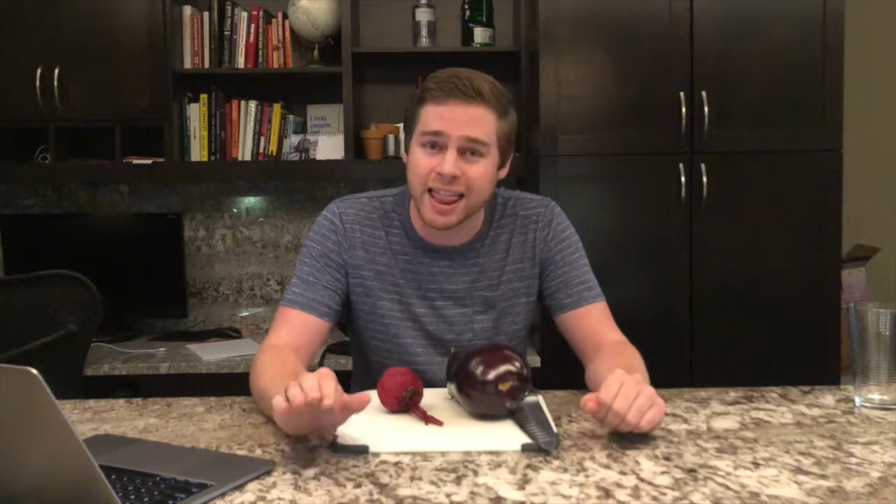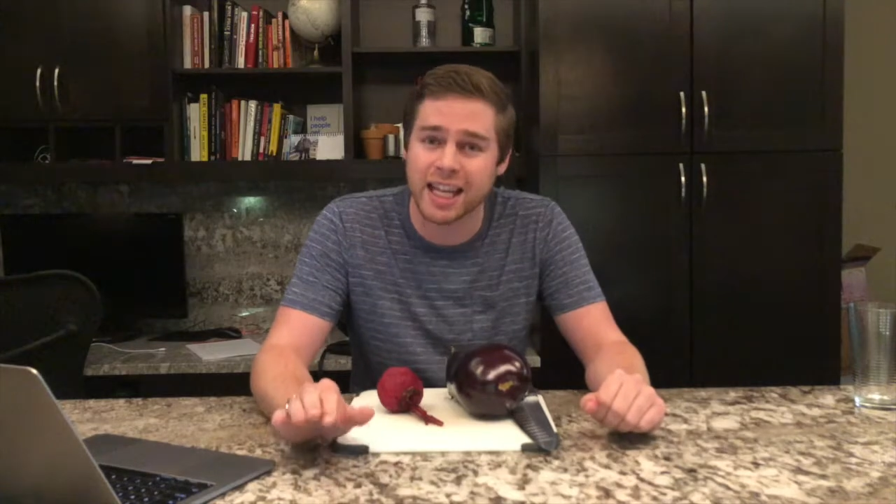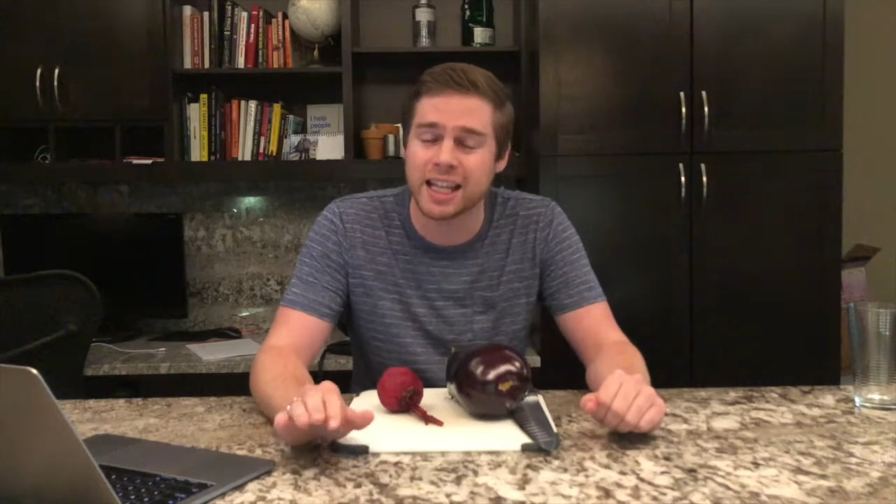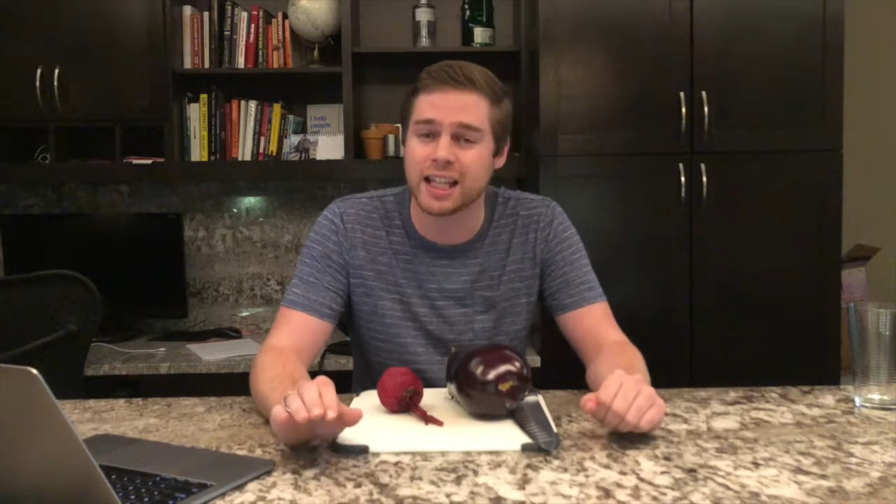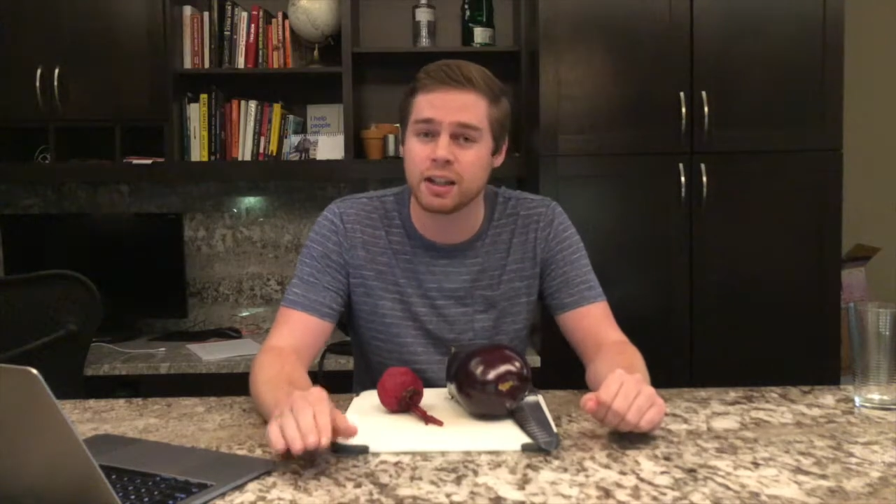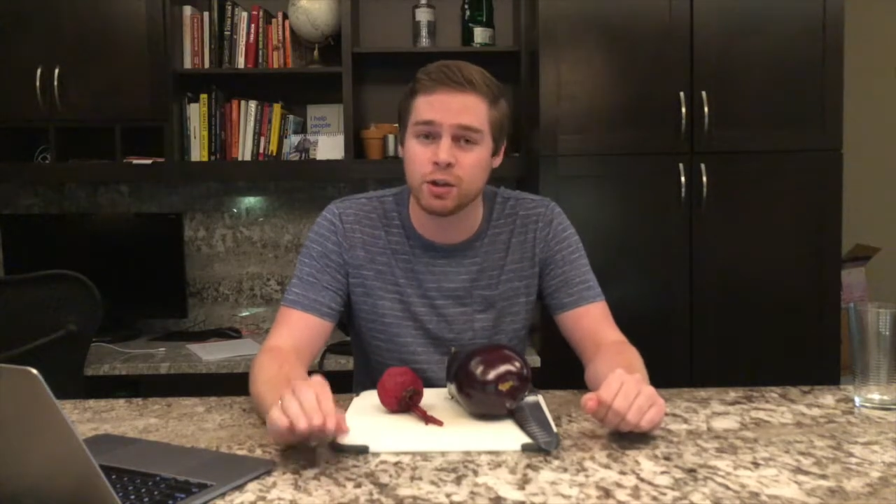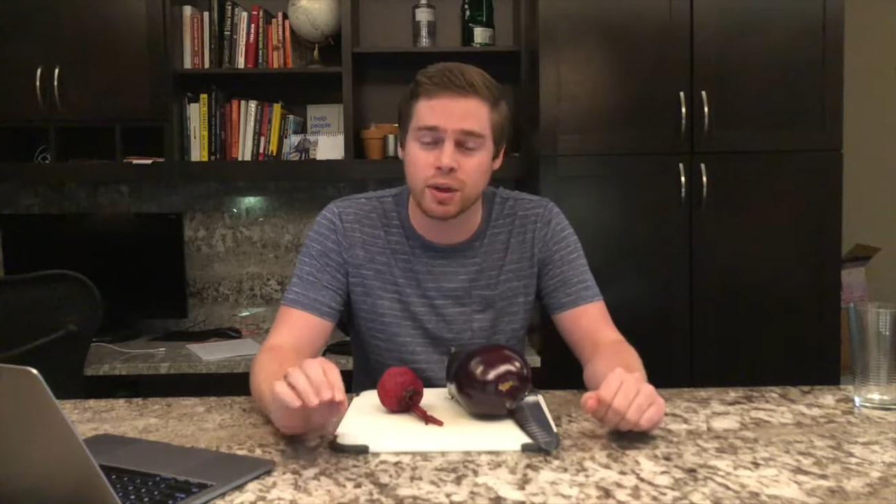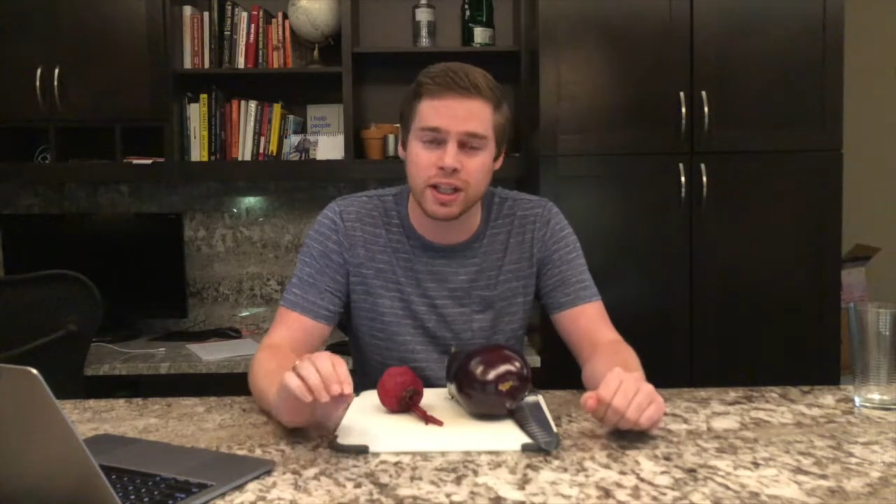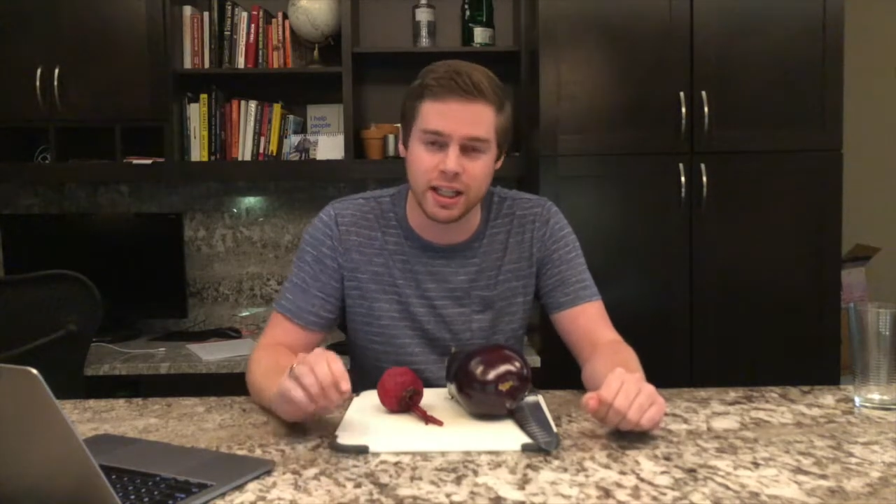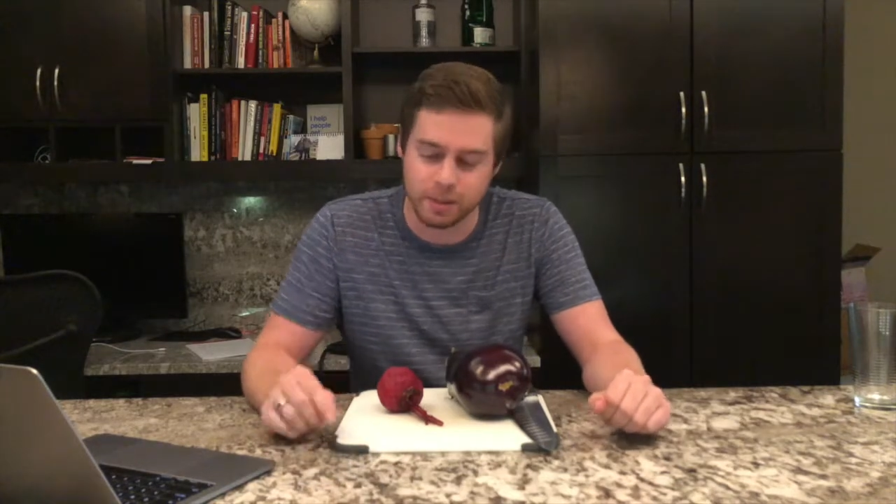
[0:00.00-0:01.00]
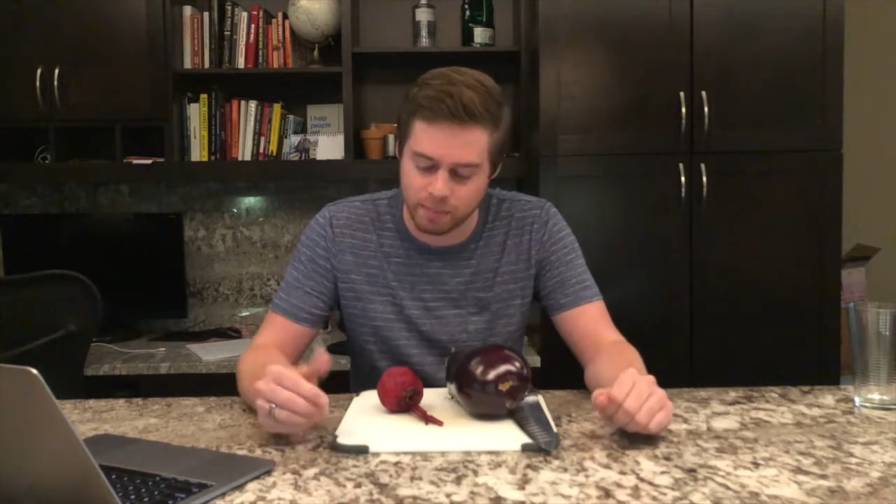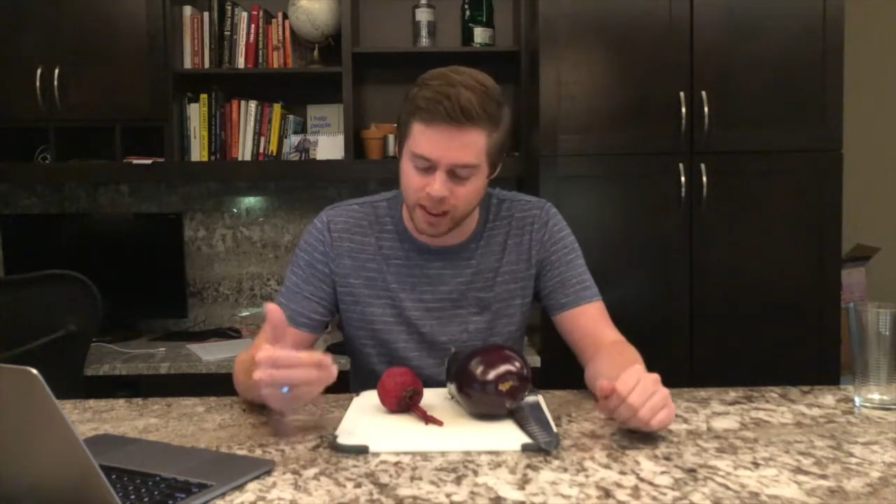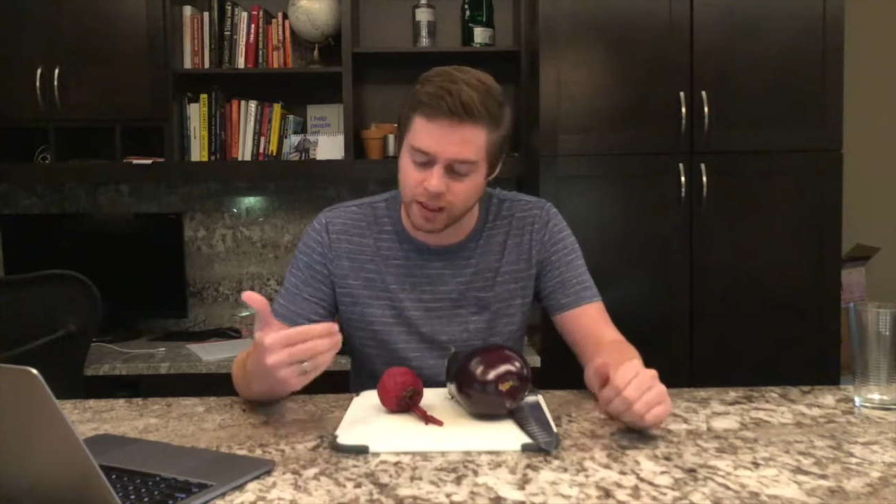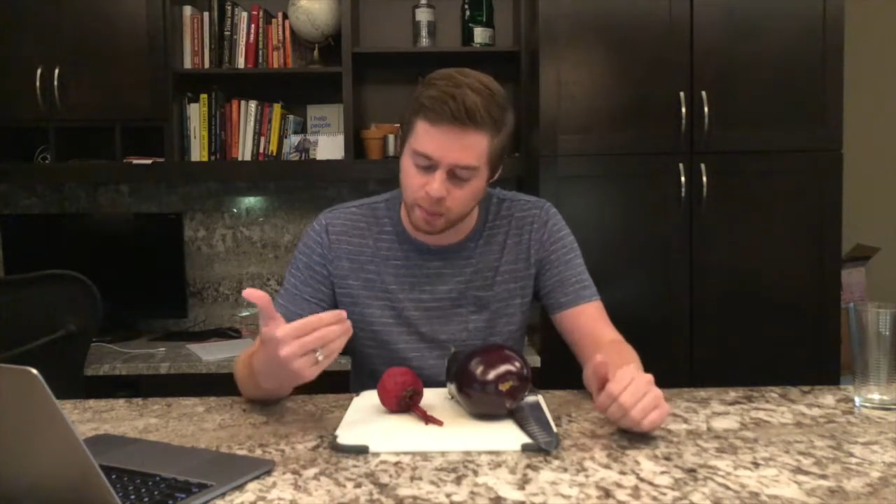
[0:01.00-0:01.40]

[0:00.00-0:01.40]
think that you could eat beets,